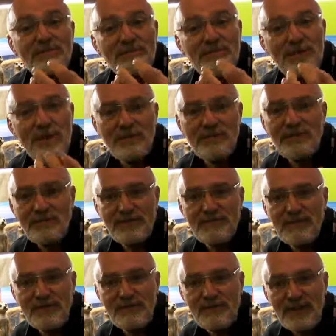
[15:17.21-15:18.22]
can profit
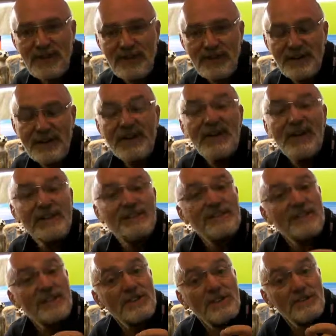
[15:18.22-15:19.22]
from a fad
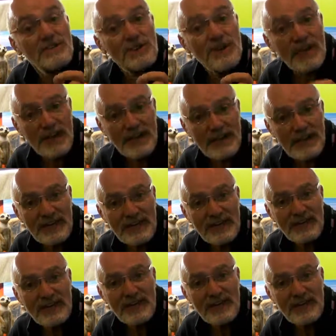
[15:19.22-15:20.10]
is in the UK.